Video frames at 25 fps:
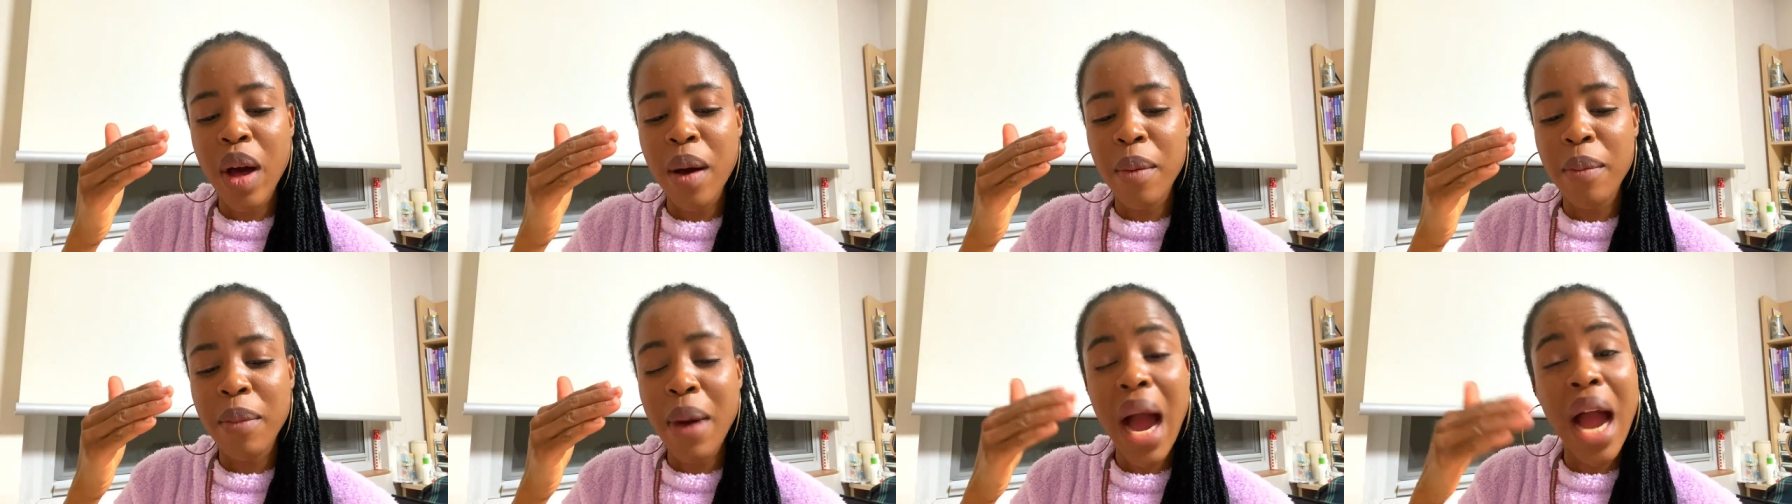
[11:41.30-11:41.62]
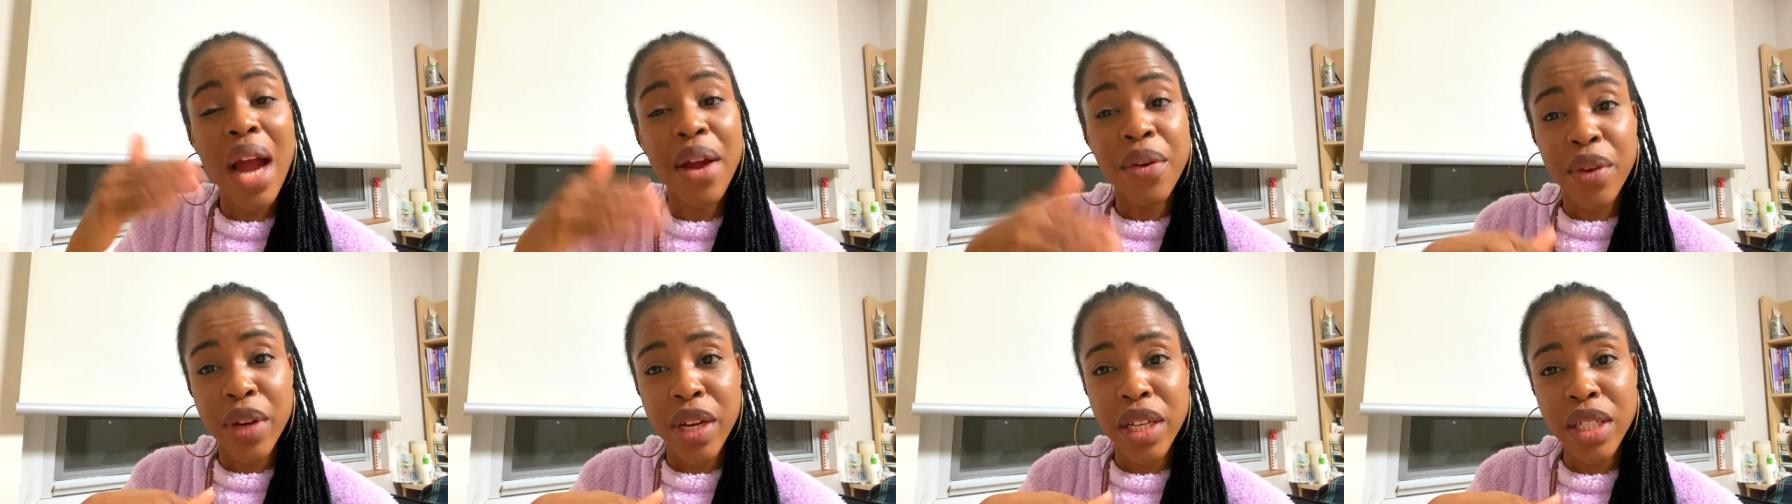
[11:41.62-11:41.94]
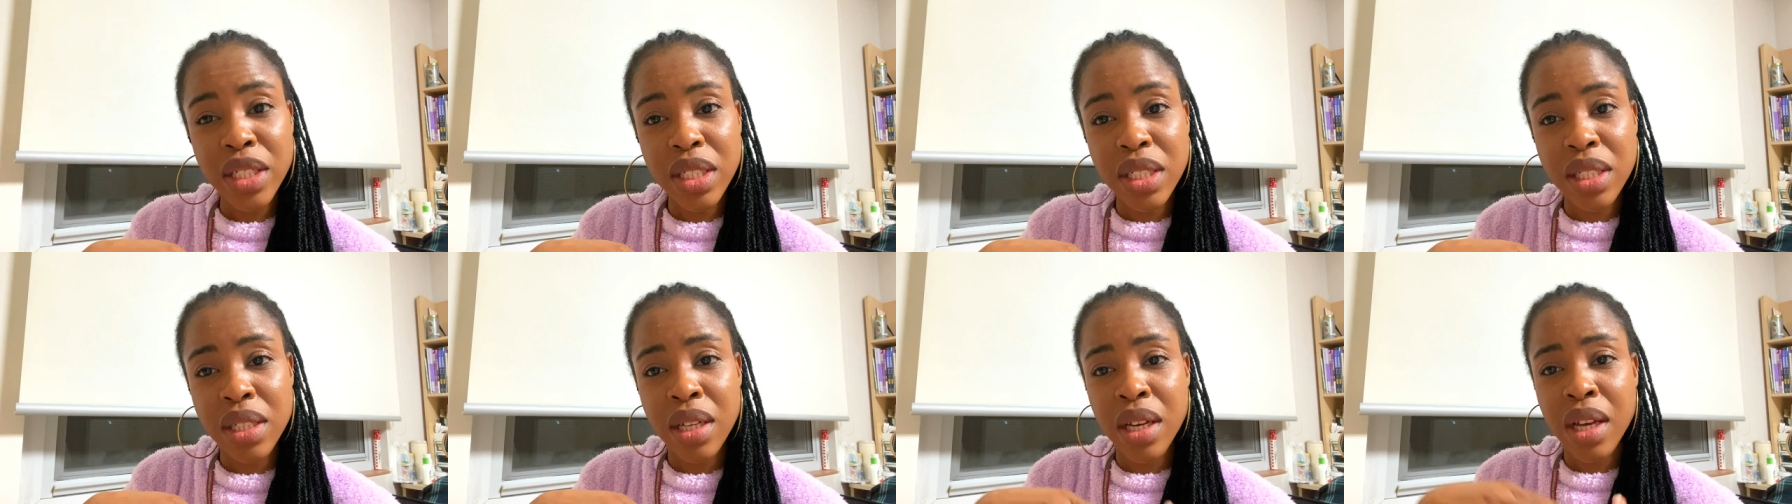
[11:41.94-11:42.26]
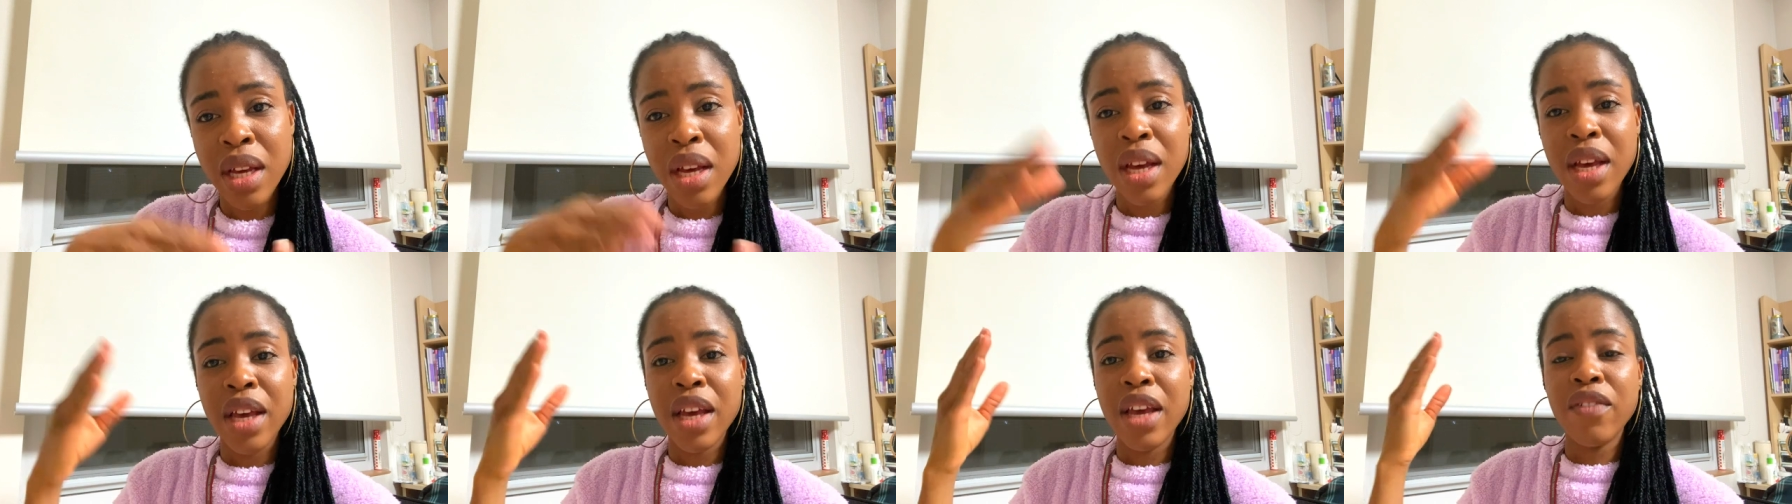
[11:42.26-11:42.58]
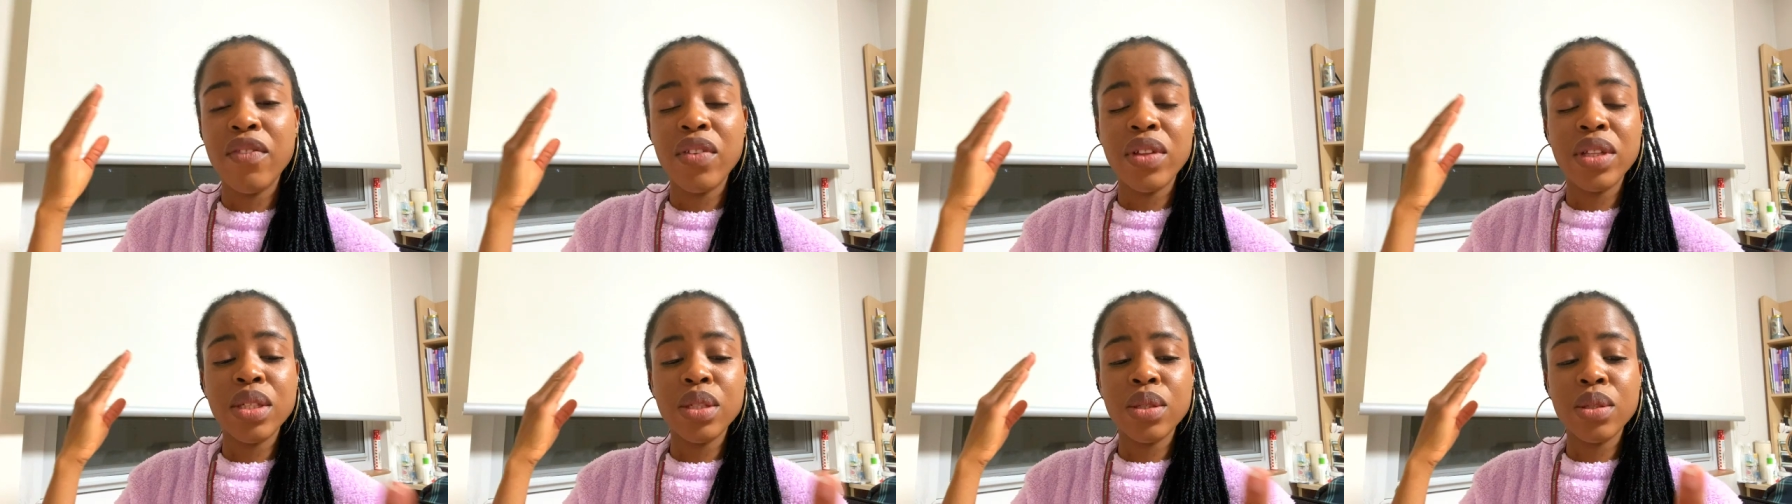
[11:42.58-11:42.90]
arranged, if
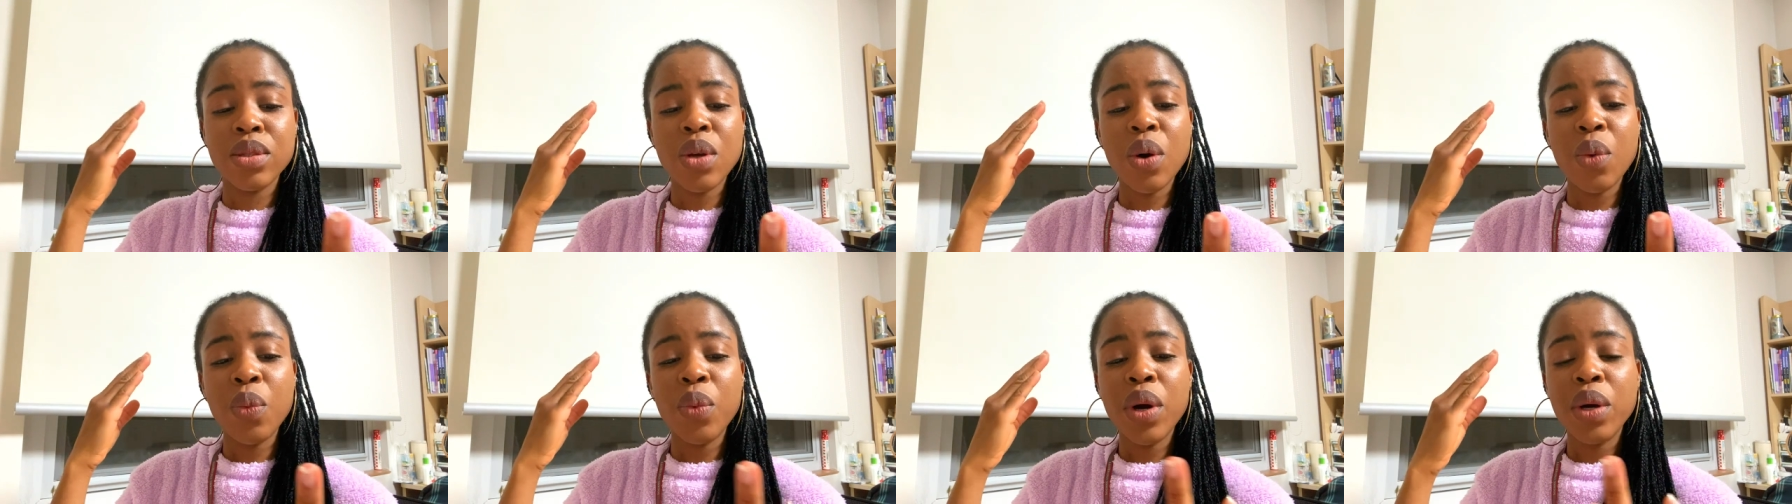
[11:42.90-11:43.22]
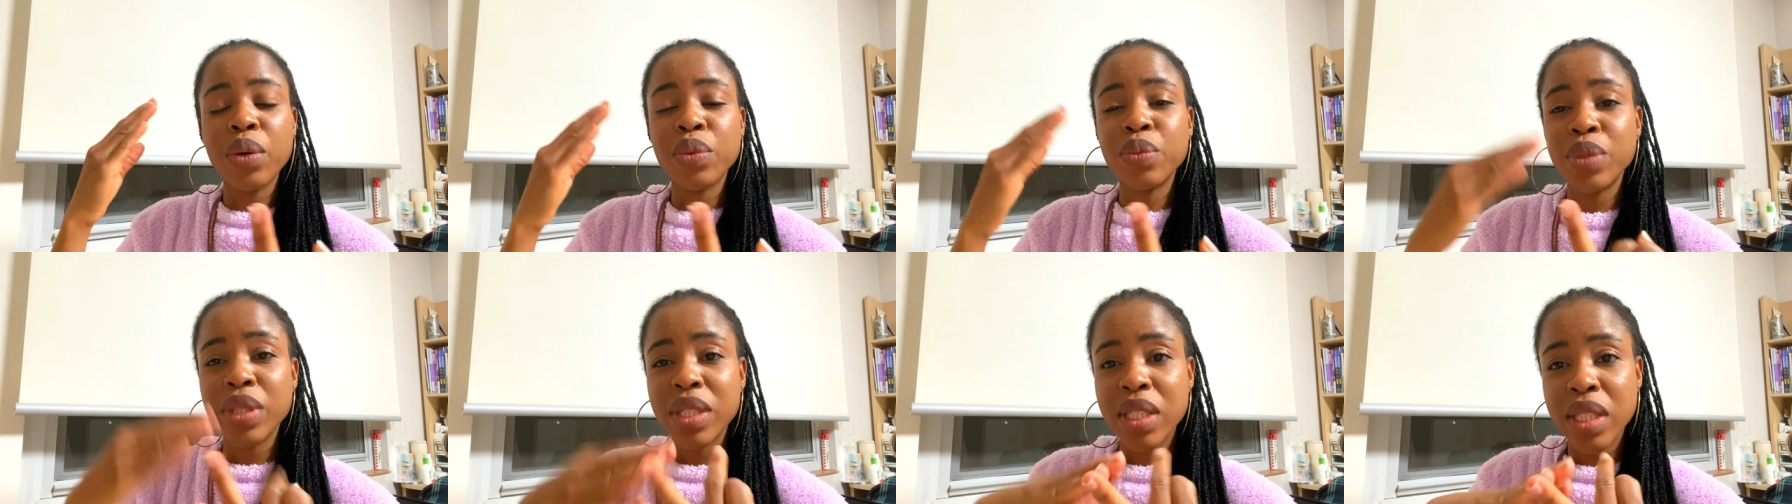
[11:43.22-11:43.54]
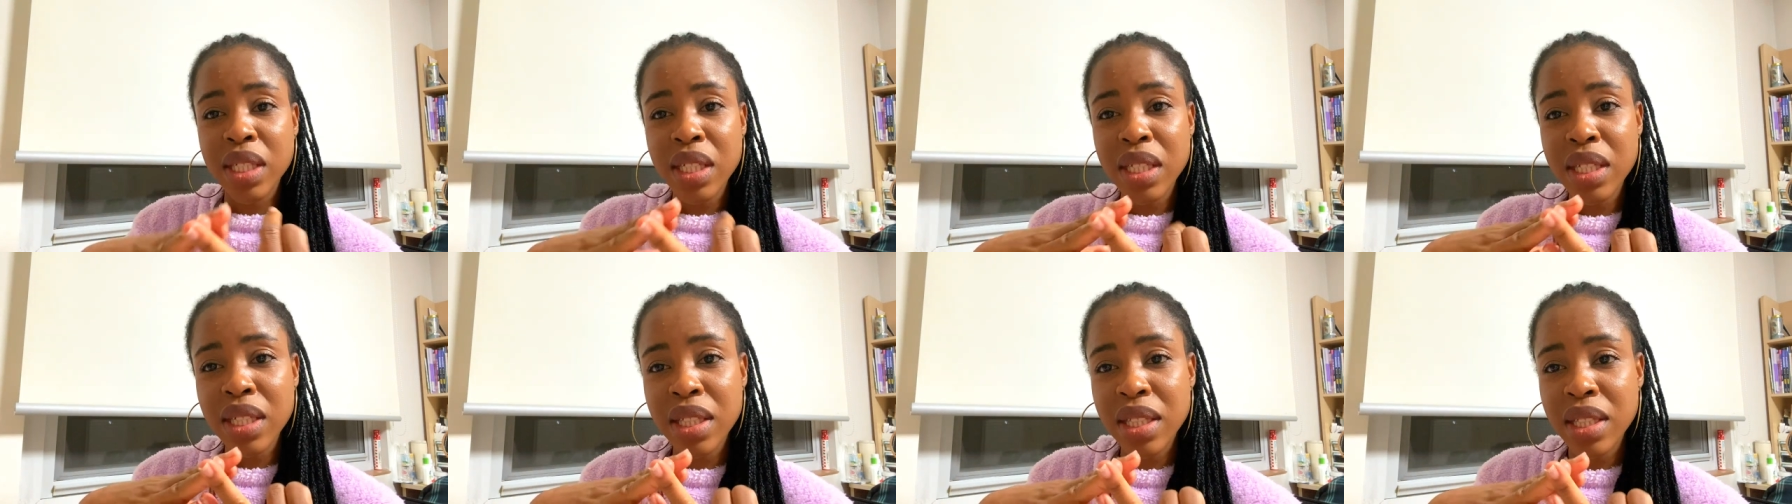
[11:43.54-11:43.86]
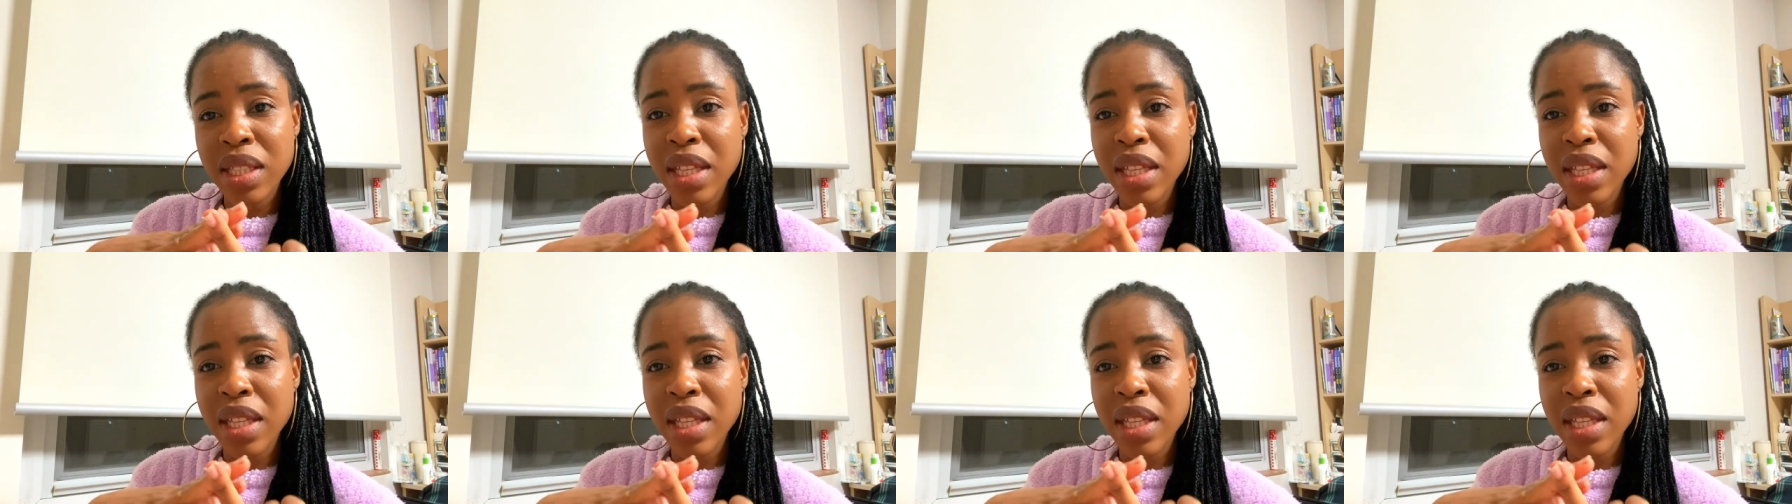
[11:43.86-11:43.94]
it is not well written,